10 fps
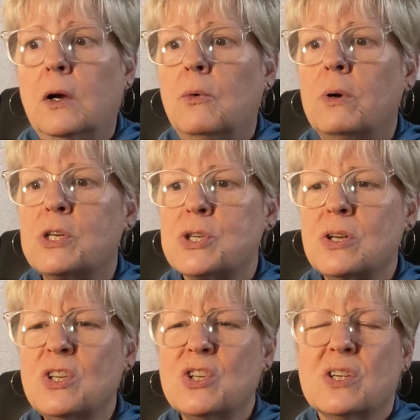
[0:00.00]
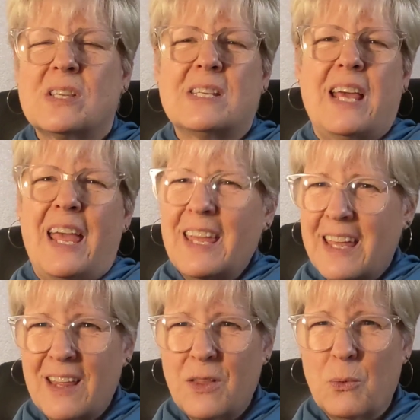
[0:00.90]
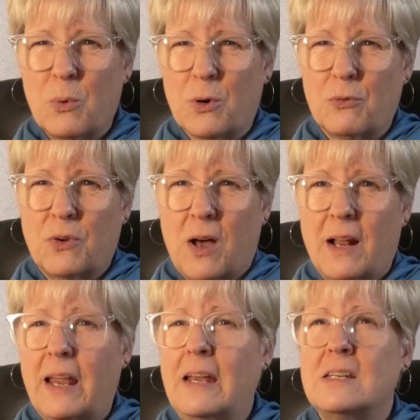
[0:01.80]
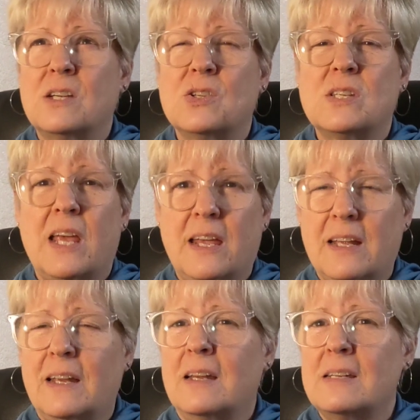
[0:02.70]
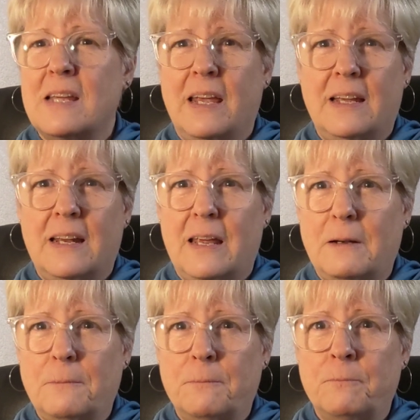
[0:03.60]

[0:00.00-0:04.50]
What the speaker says: We shouldn't just take in the Word of God and just take it in and take it in.